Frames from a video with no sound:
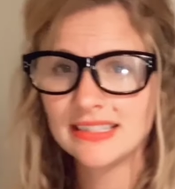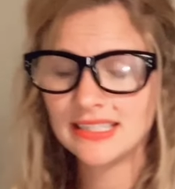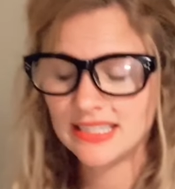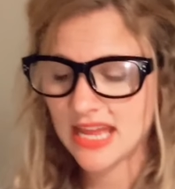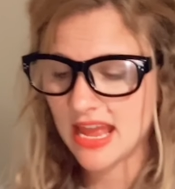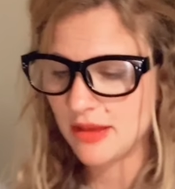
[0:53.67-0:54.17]

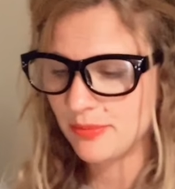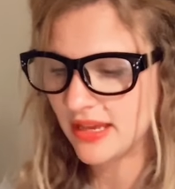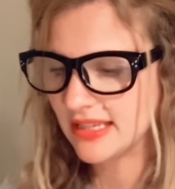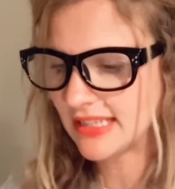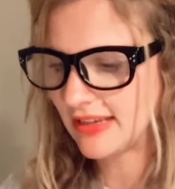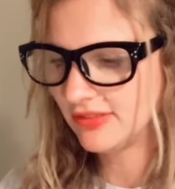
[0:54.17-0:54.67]
today
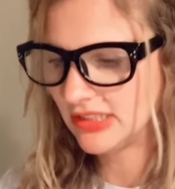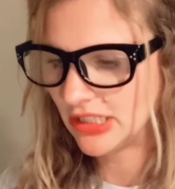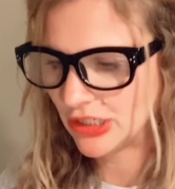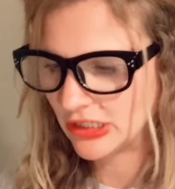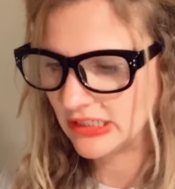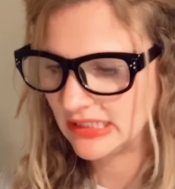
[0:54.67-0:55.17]
because I've
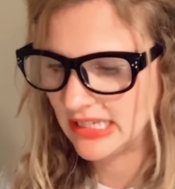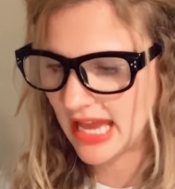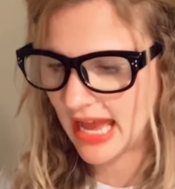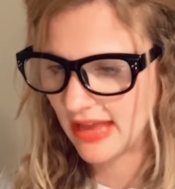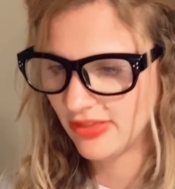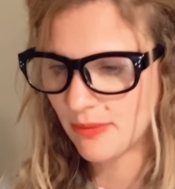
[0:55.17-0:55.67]
literally
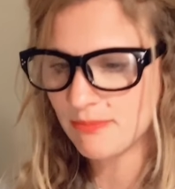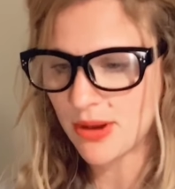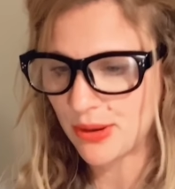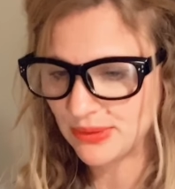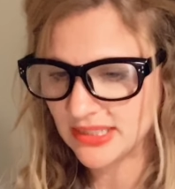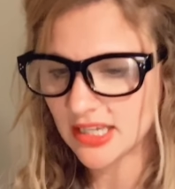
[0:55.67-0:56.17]
had the
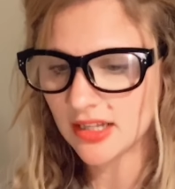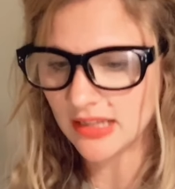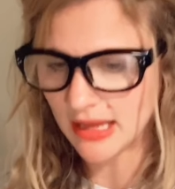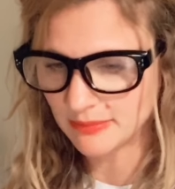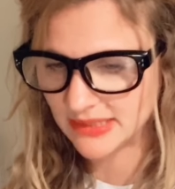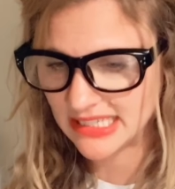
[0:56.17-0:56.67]
most
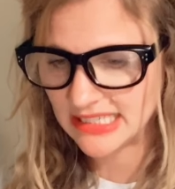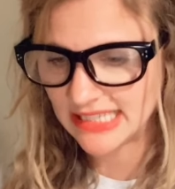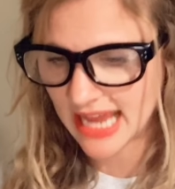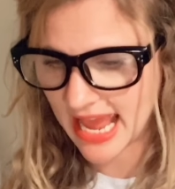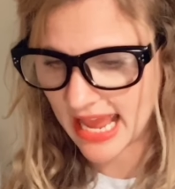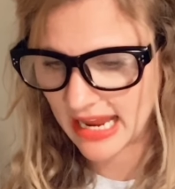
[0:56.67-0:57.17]
clumsy
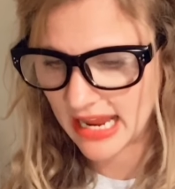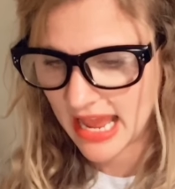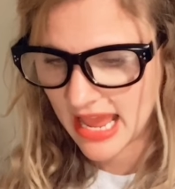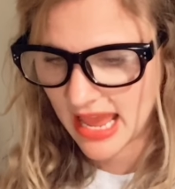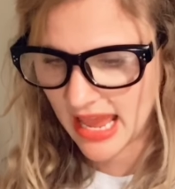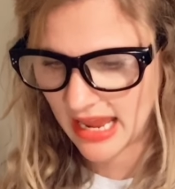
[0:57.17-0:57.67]
day,
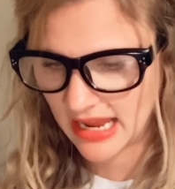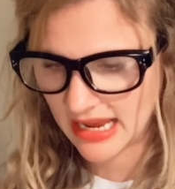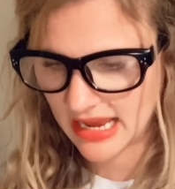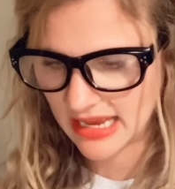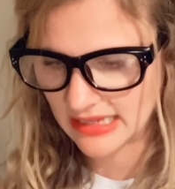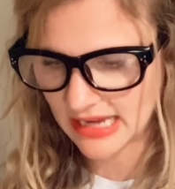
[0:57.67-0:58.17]

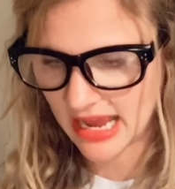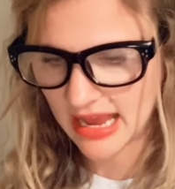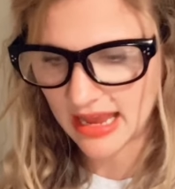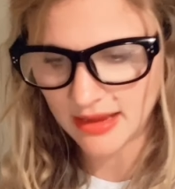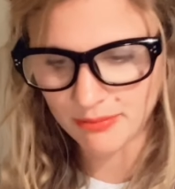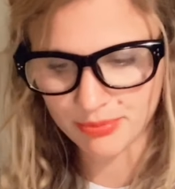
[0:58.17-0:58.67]
and
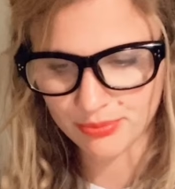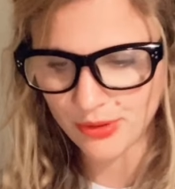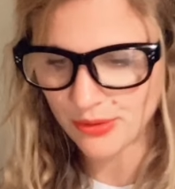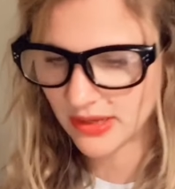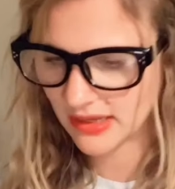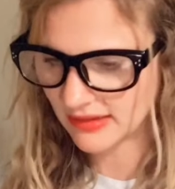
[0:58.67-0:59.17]
I
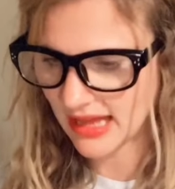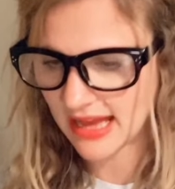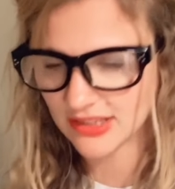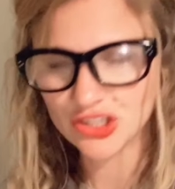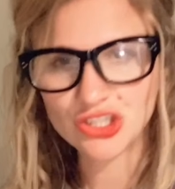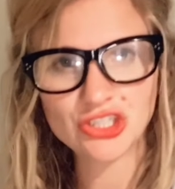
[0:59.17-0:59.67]
broke a
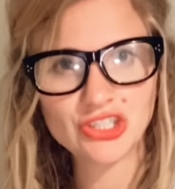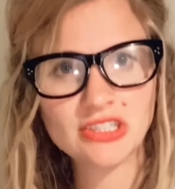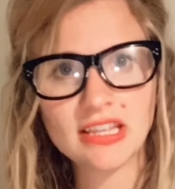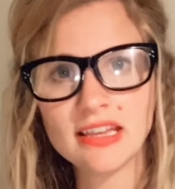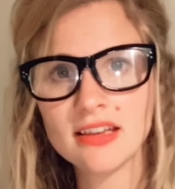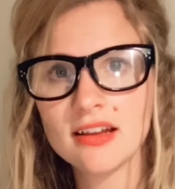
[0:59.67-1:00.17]
glass, just
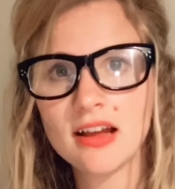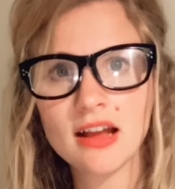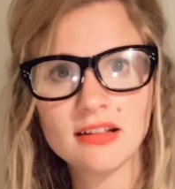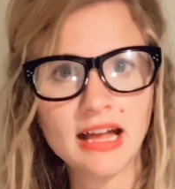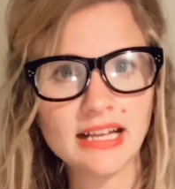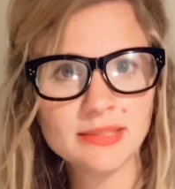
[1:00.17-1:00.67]
like a
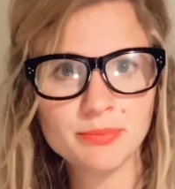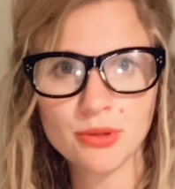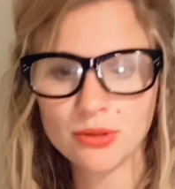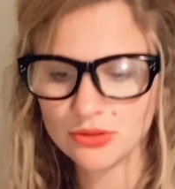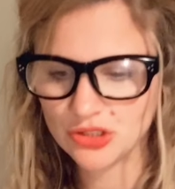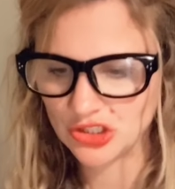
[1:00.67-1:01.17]
glass
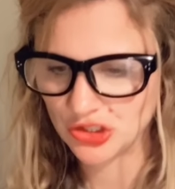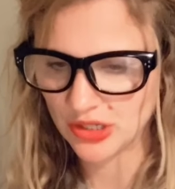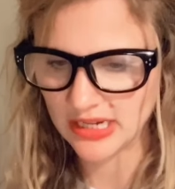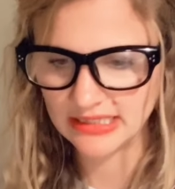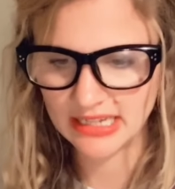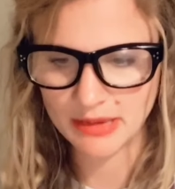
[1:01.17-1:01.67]
bowl, just
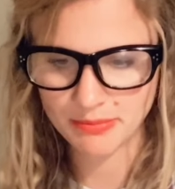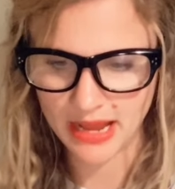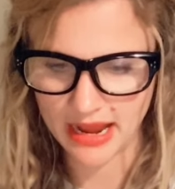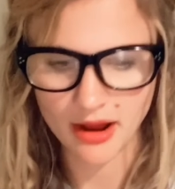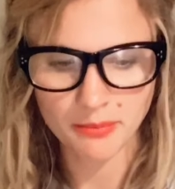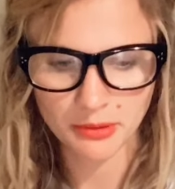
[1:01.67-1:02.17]
trying to
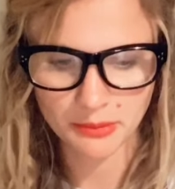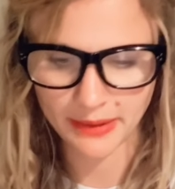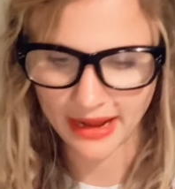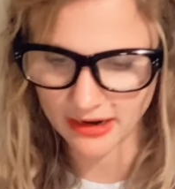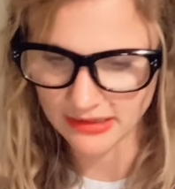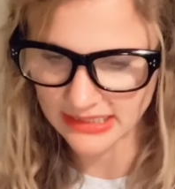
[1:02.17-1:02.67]
get
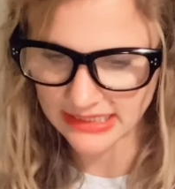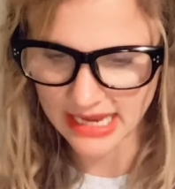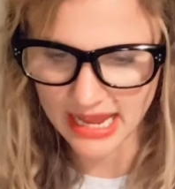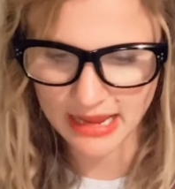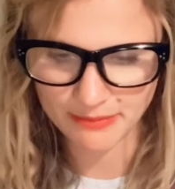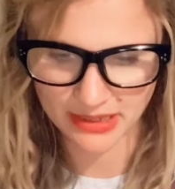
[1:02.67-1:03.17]
prepared
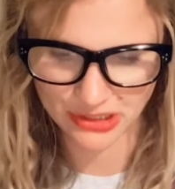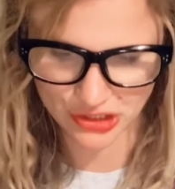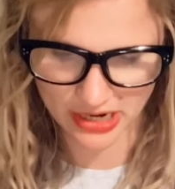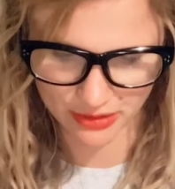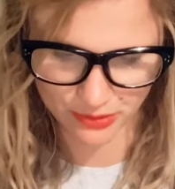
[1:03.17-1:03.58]
today, measure out